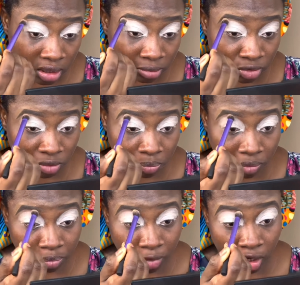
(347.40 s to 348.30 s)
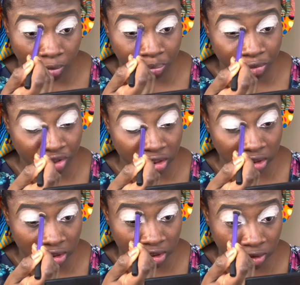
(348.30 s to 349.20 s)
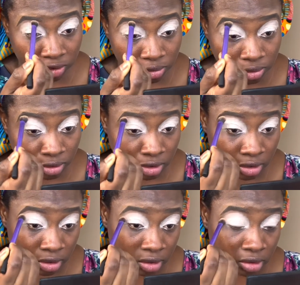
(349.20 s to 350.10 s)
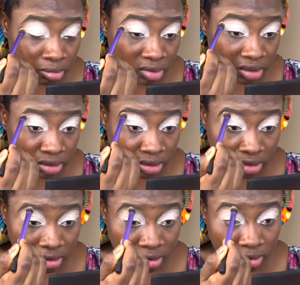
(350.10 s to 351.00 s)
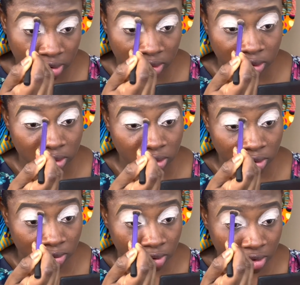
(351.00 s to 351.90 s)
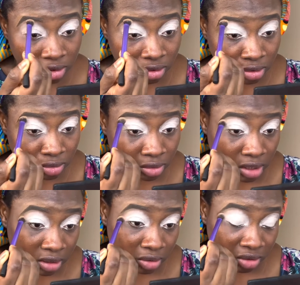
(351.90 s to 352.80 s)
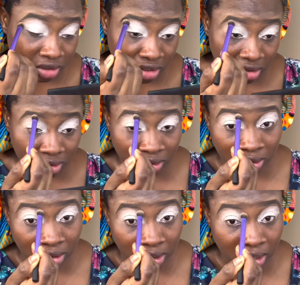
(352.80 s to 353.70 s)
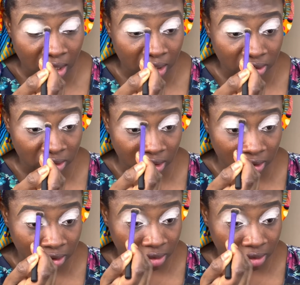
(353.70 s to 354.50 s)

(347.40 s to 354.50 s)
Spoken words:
I'm just pushing it into my skin so it doesn't look like such a harsh line,